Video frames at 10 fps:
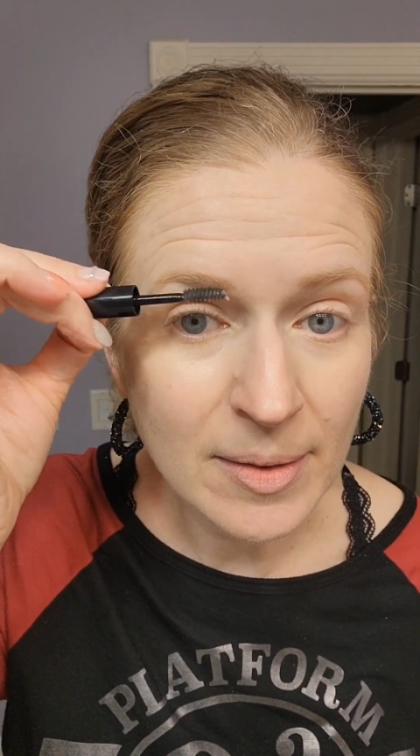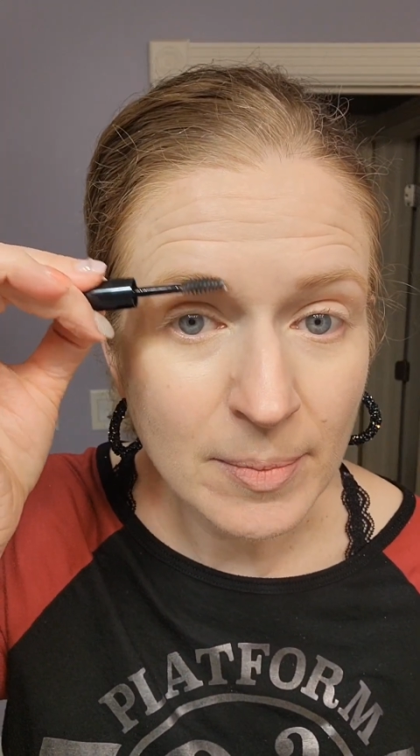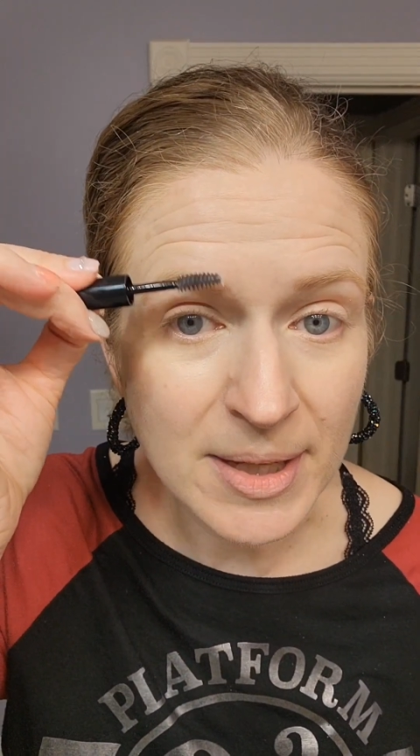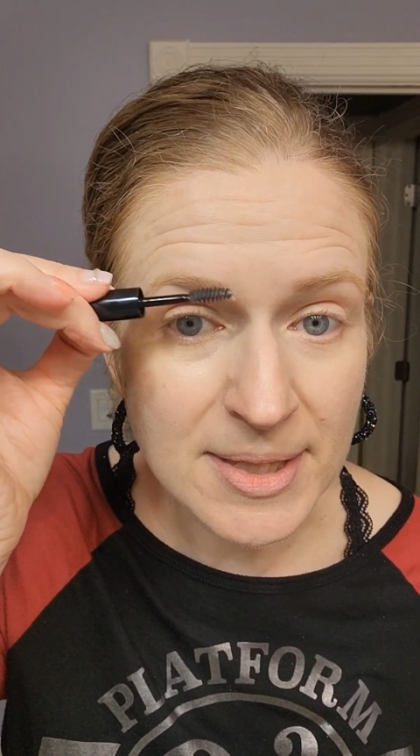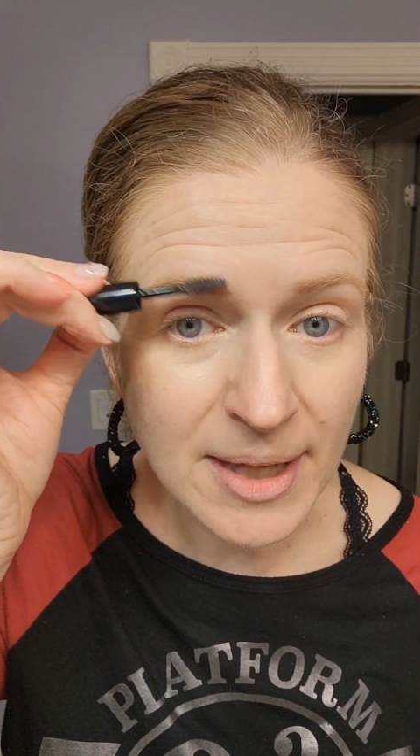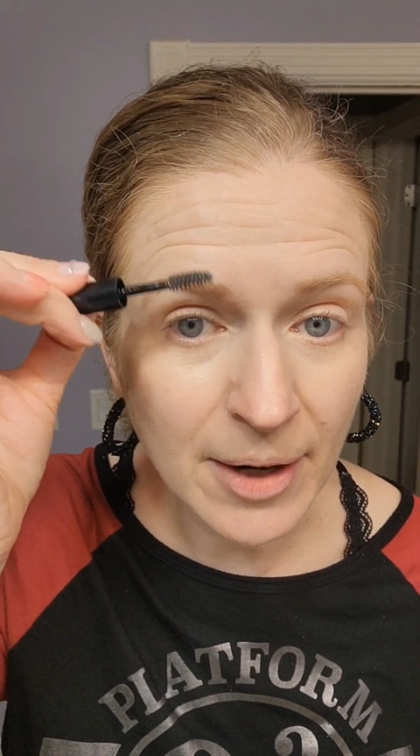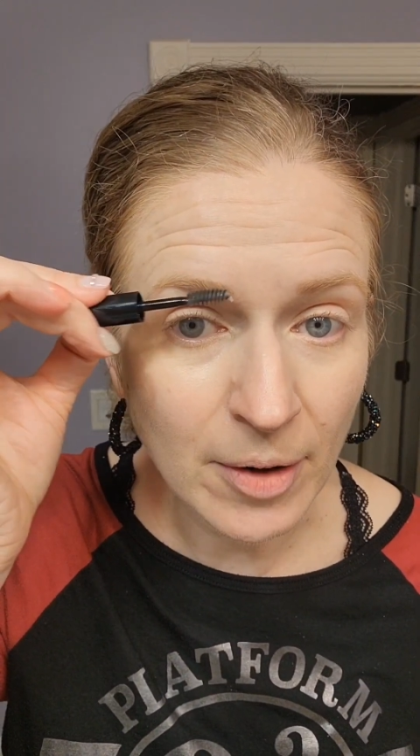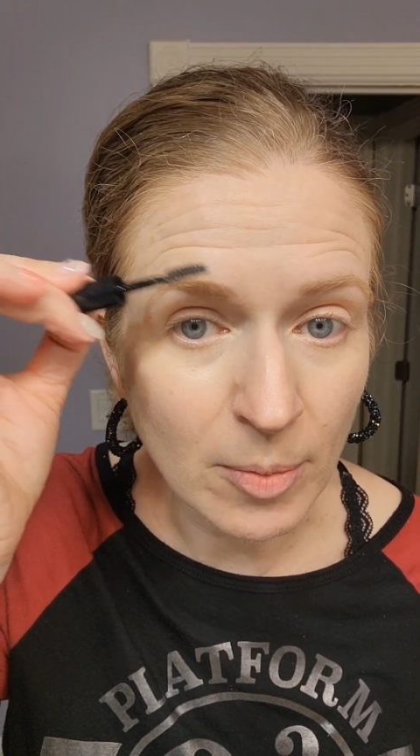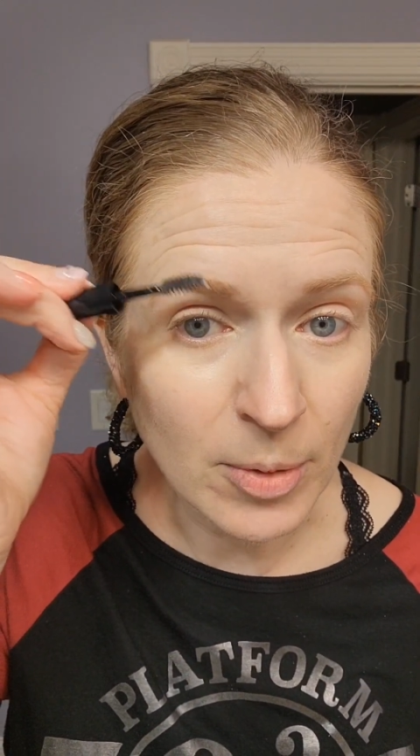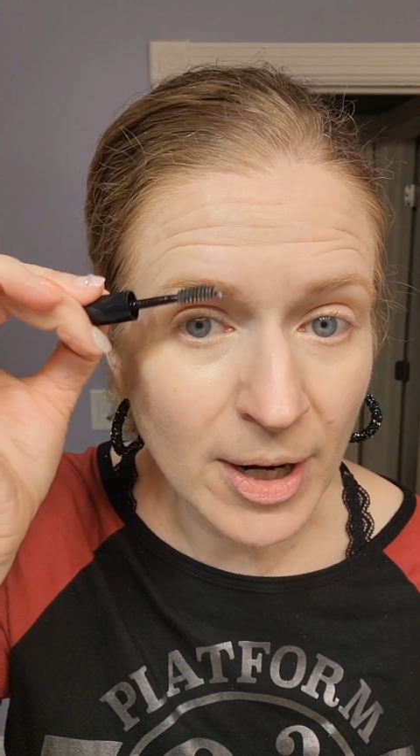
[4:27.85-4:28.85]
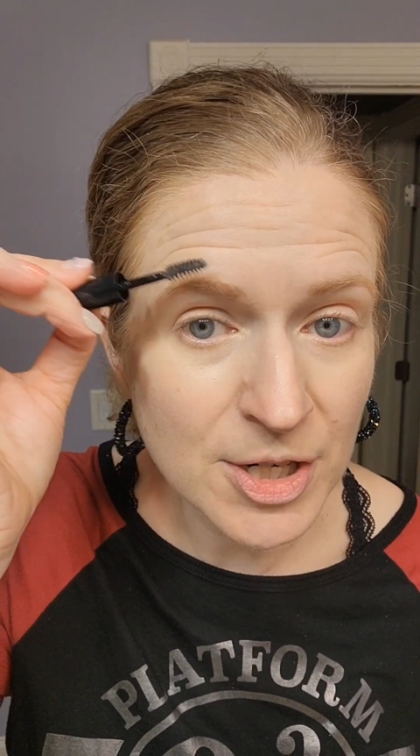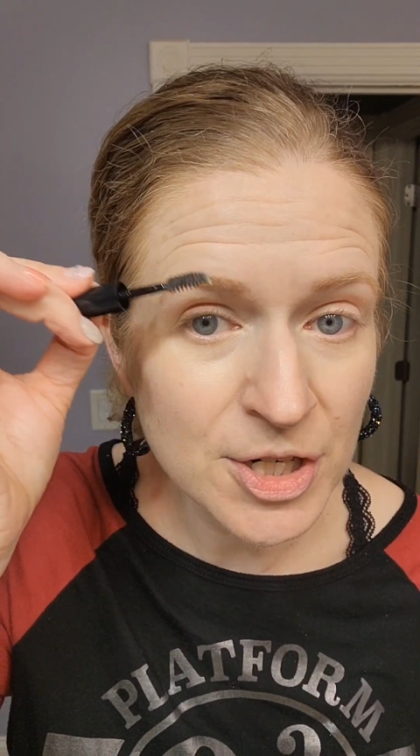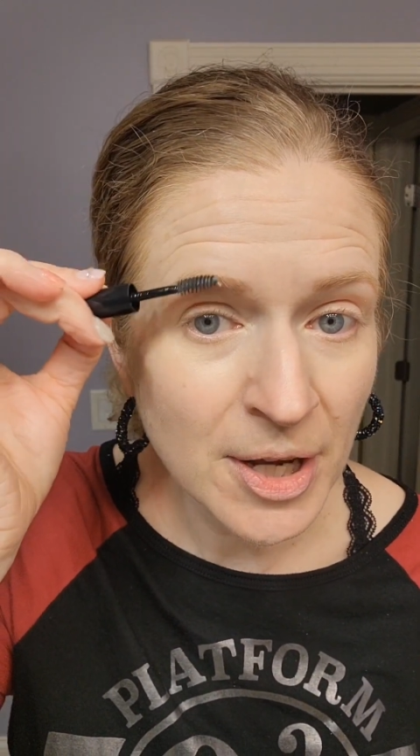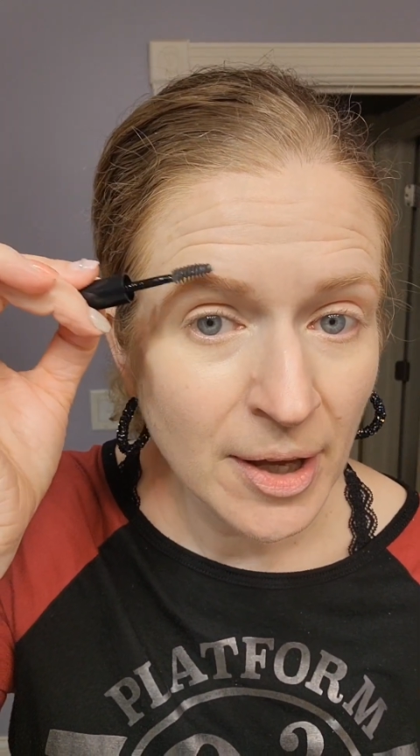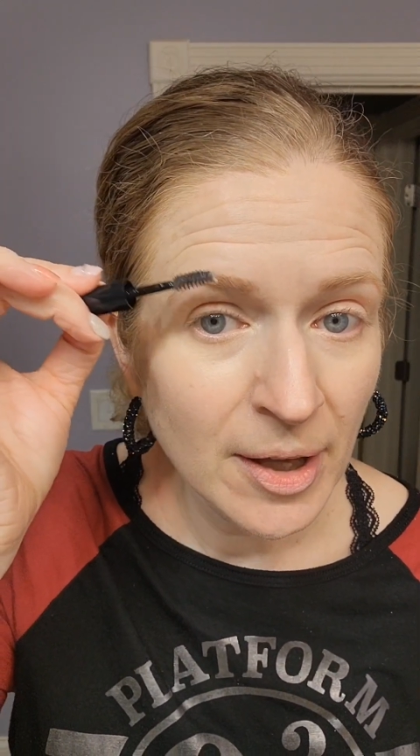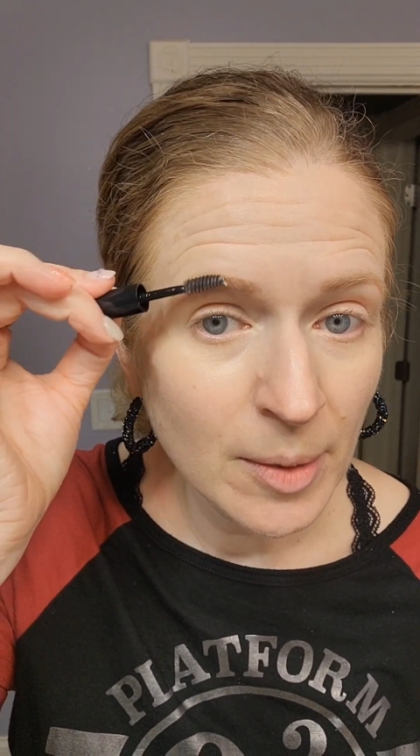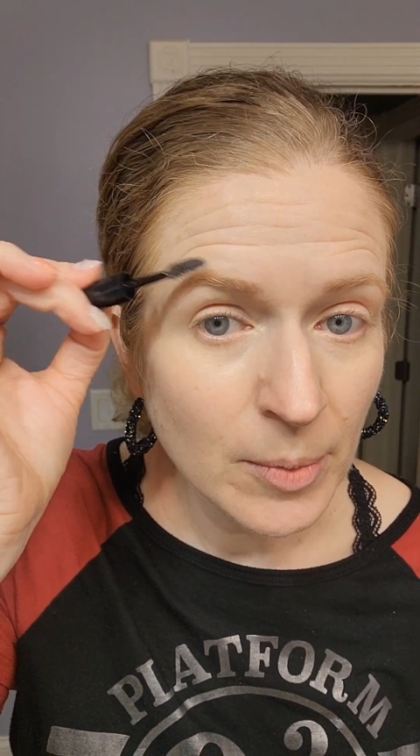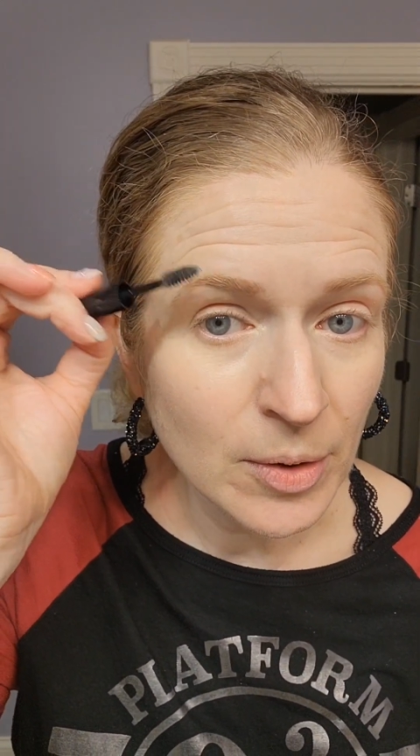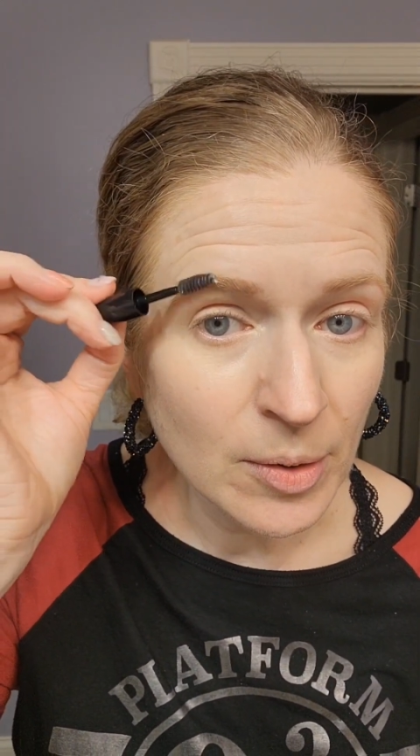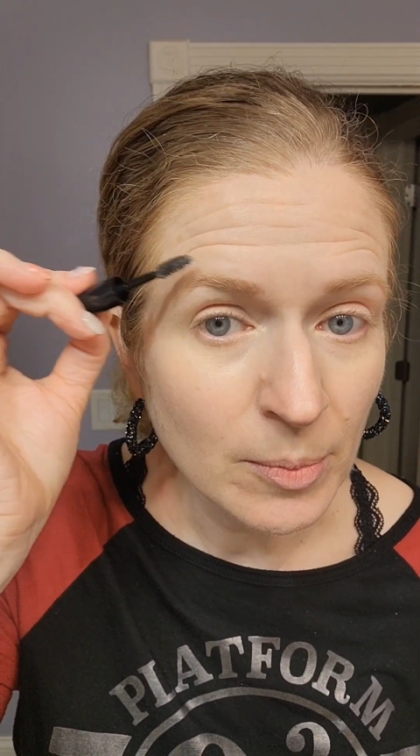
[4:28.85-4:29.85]
mascara brush.
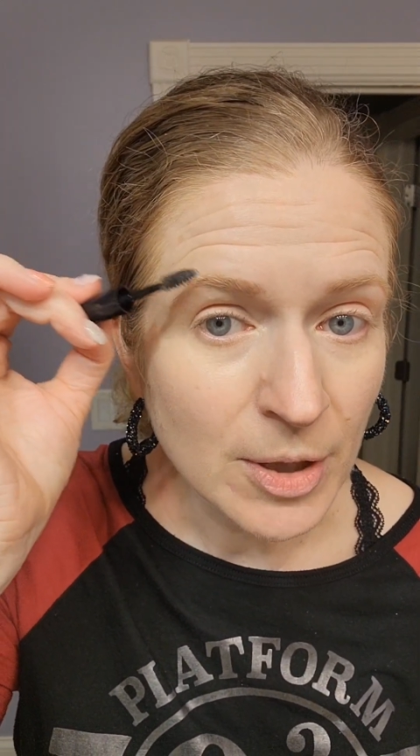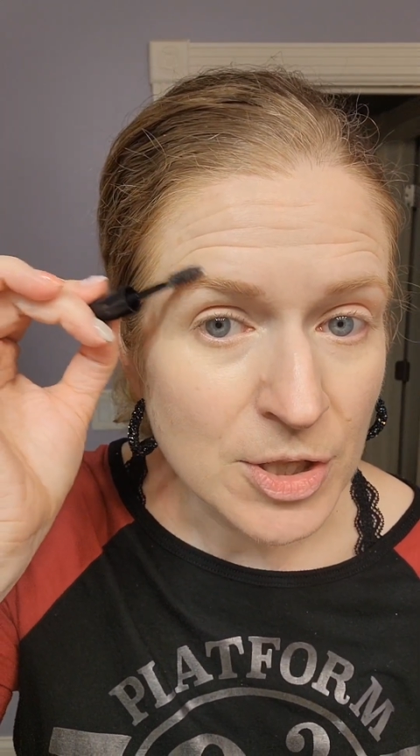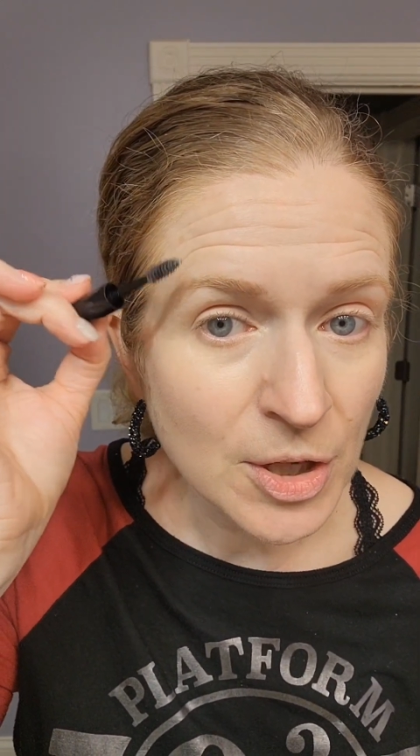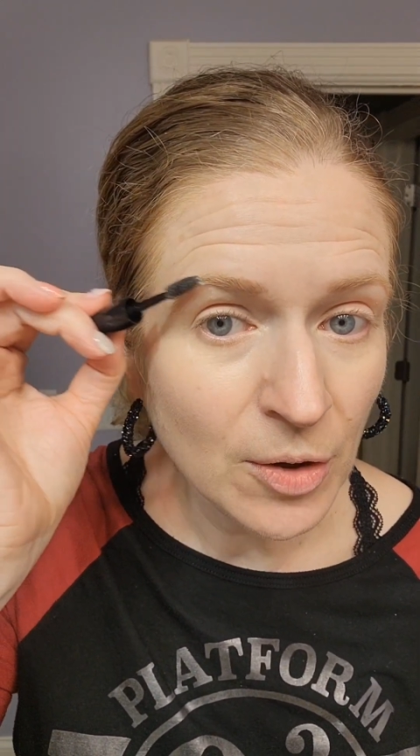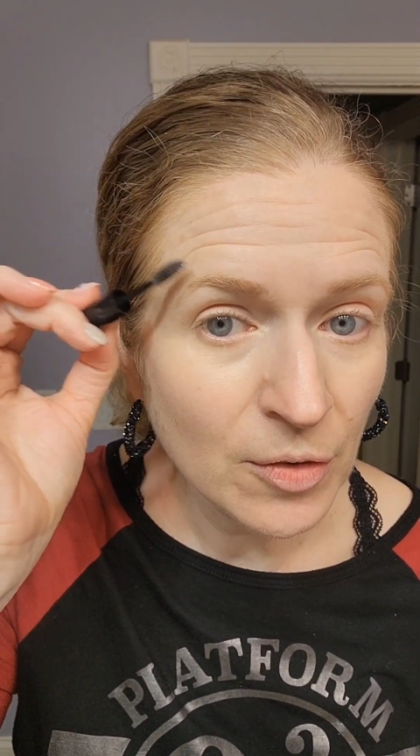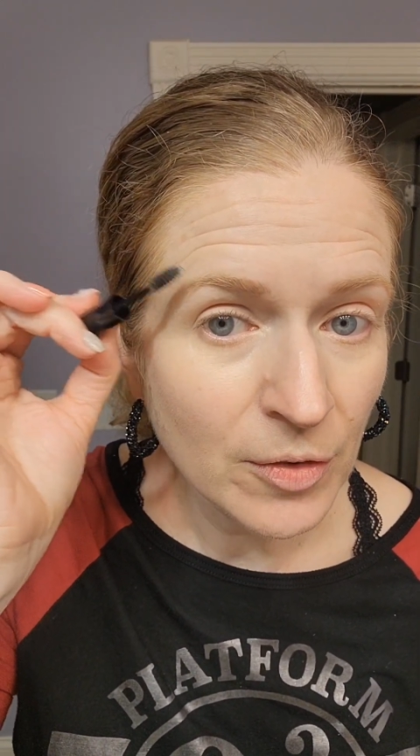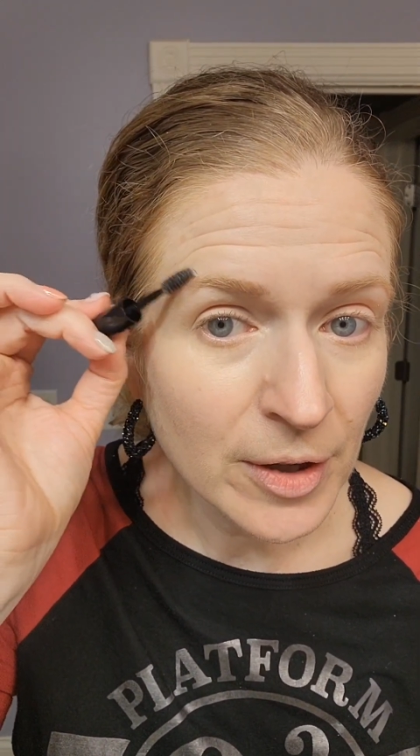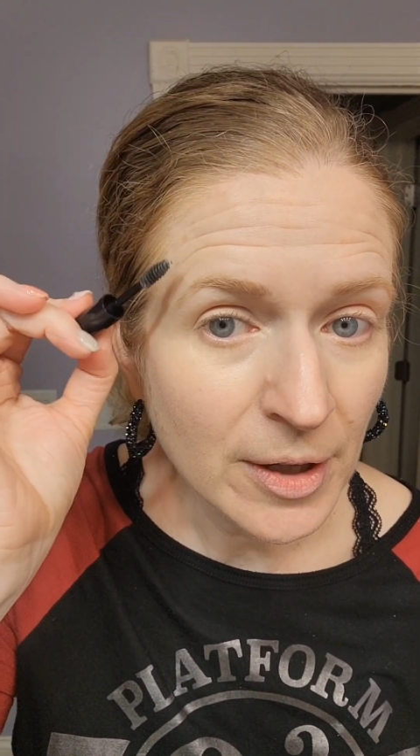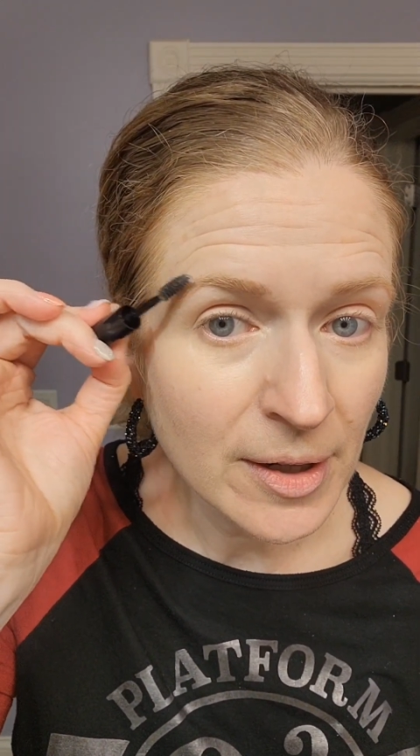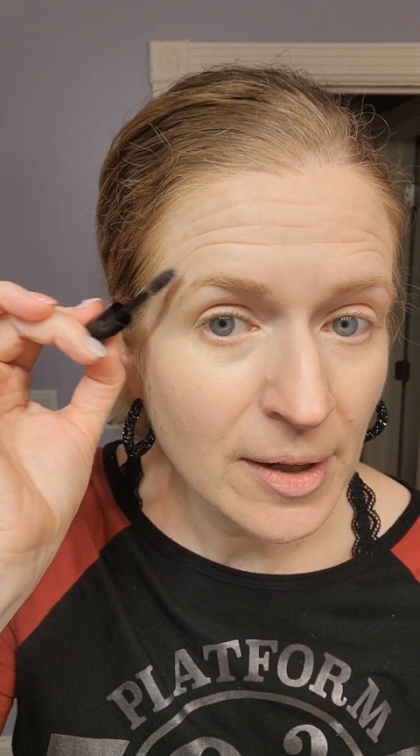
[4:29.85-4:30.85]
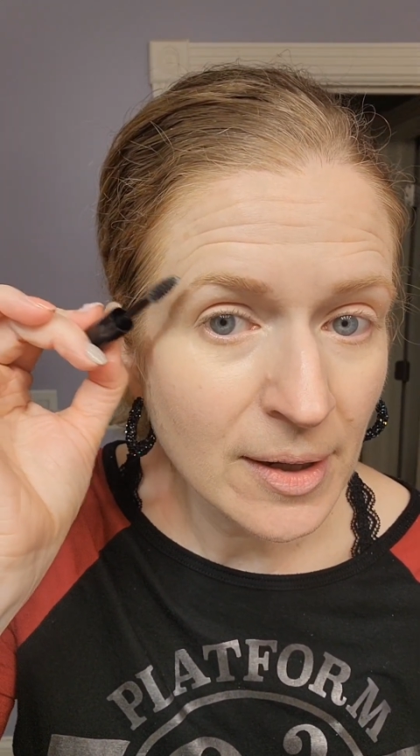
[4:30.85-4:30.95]
You can brush over